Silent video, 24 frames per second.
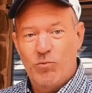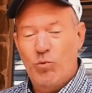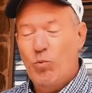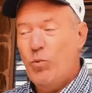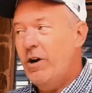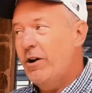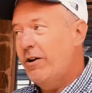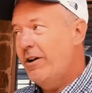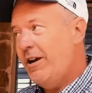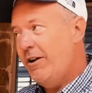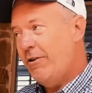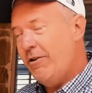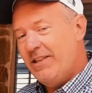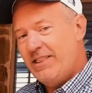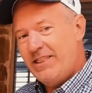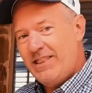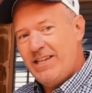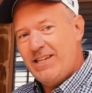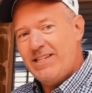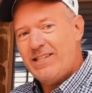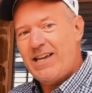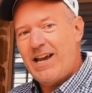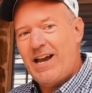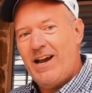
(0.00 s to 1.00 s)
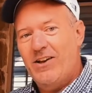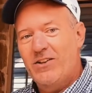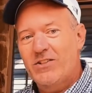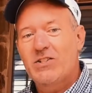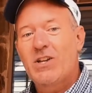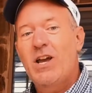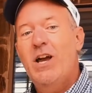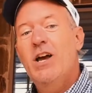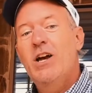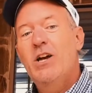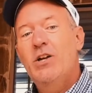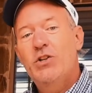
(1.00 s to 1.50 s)
we're here at this house
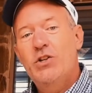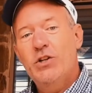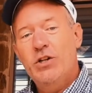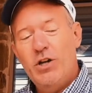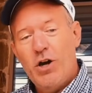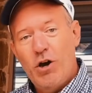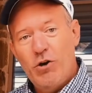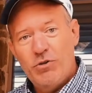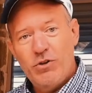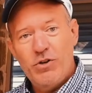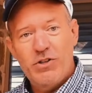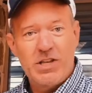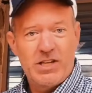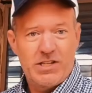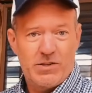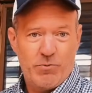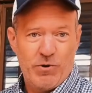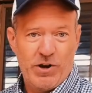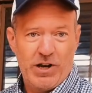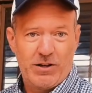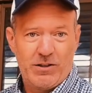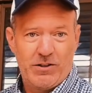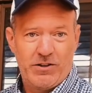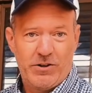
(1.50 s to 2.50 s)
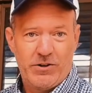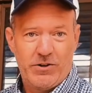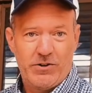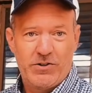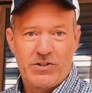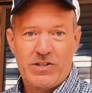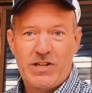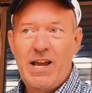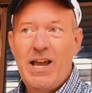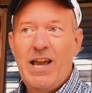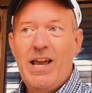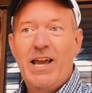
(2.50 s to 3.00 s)
to go through the sprinklers
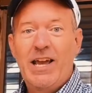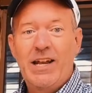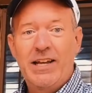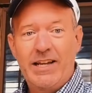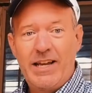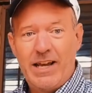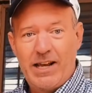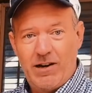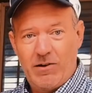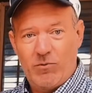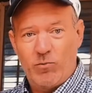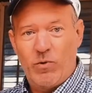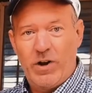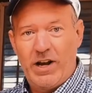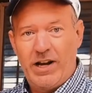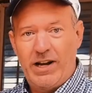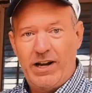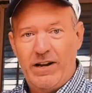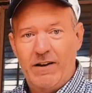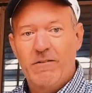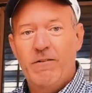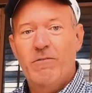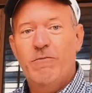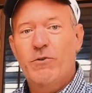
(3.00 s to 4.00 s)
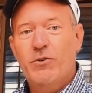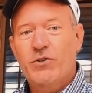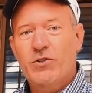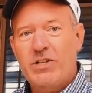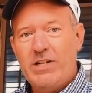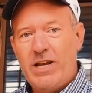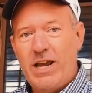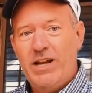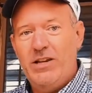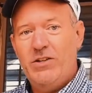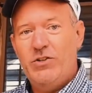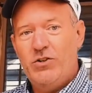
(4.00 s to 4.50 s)
and get it ready for
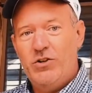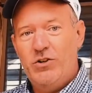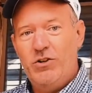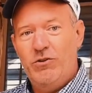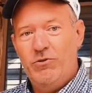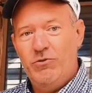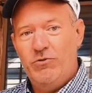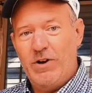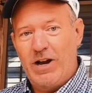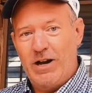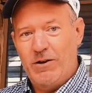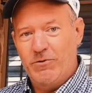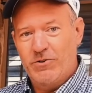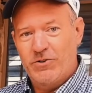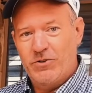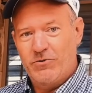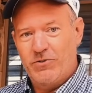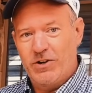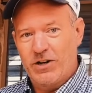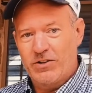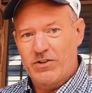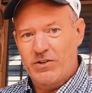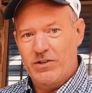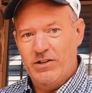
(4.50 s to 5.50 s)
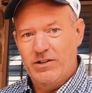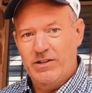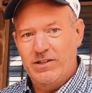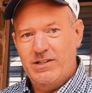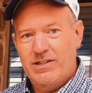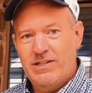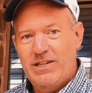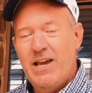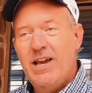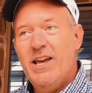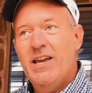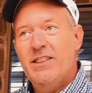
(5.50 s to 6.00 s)
stage 2 drought restrictions.
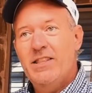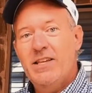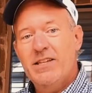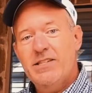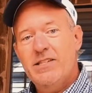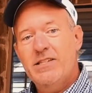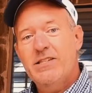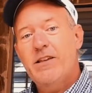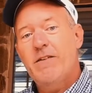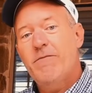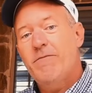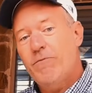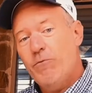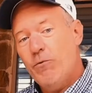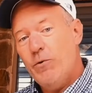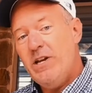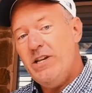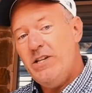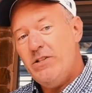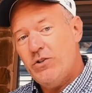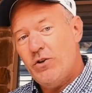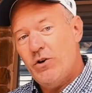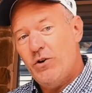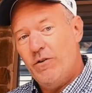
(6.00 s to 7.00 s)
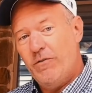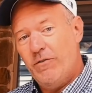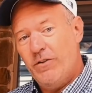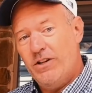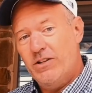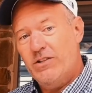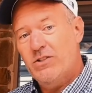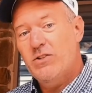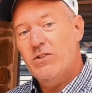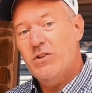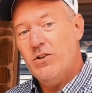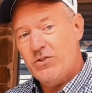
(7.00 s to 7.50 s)
This is a free
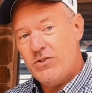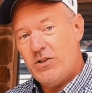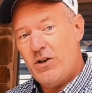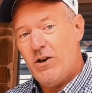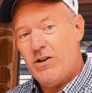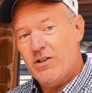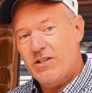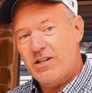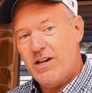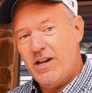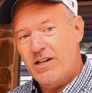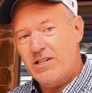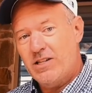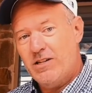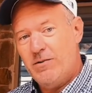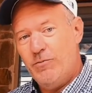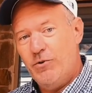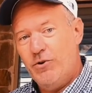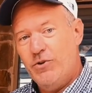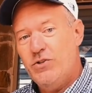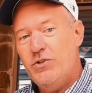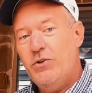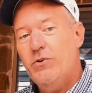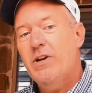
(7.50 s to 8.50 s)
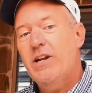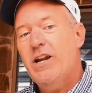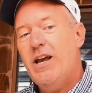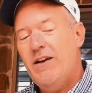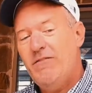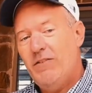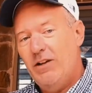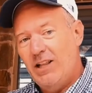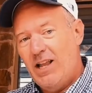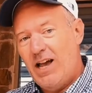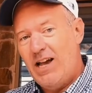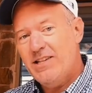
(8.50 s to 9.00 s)
service to SAWS customers. You can have a
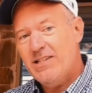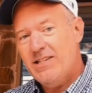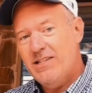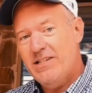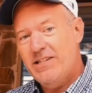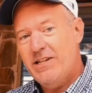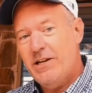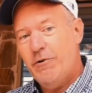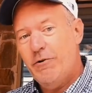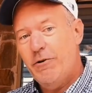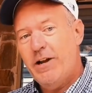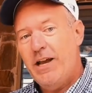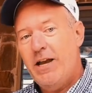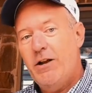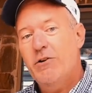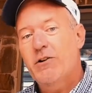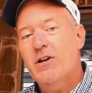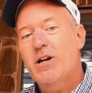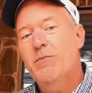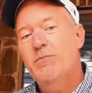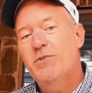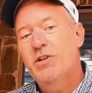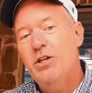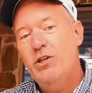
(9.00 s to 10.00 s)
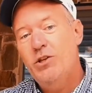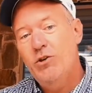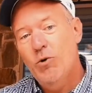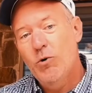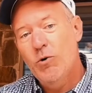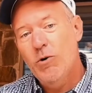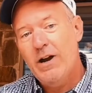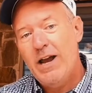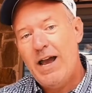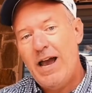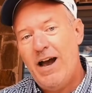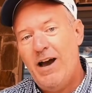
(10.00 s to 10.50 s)
licensed irrigator come to your
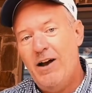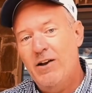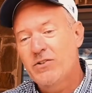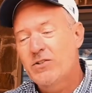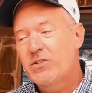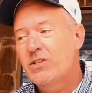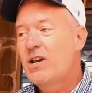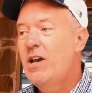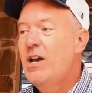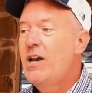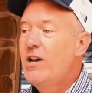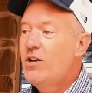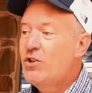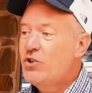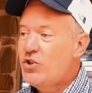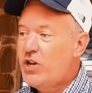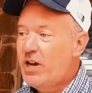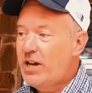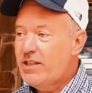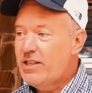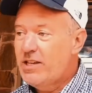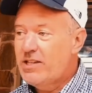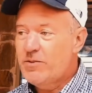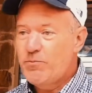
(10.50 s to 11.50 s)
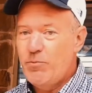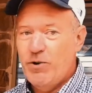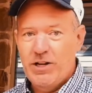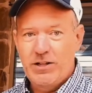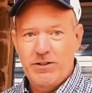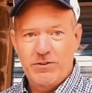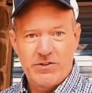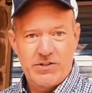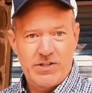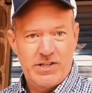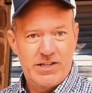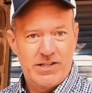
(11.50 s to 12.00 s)
house, check the sprinkler
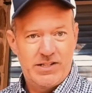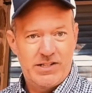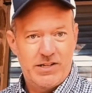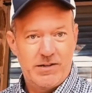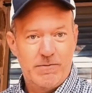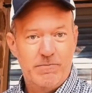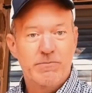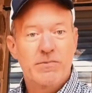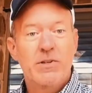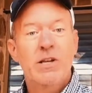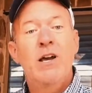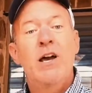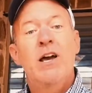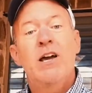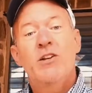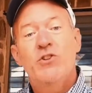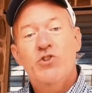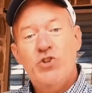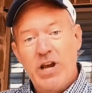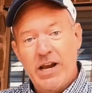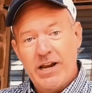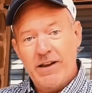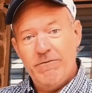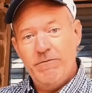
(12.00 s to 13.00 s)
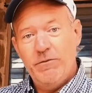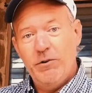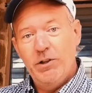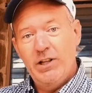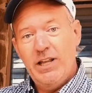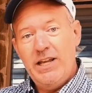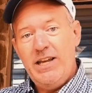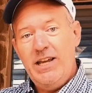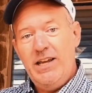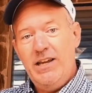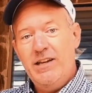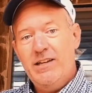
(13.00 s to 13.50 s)
systems, check it for
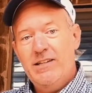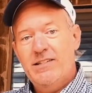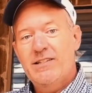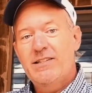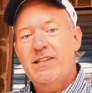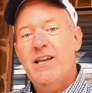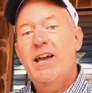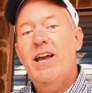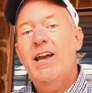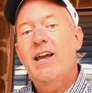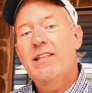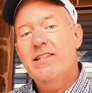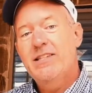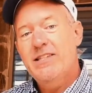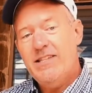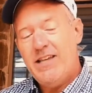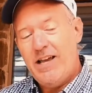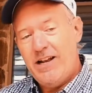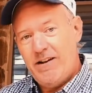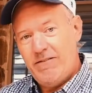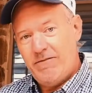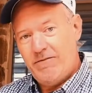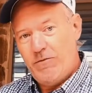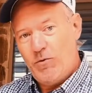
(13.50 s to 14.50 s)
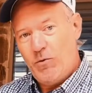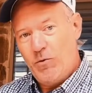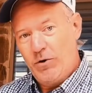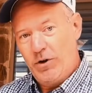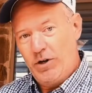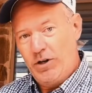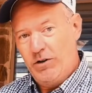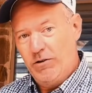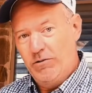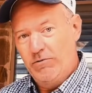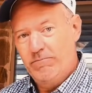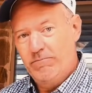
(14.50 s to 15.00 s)
leaks, and set it for you.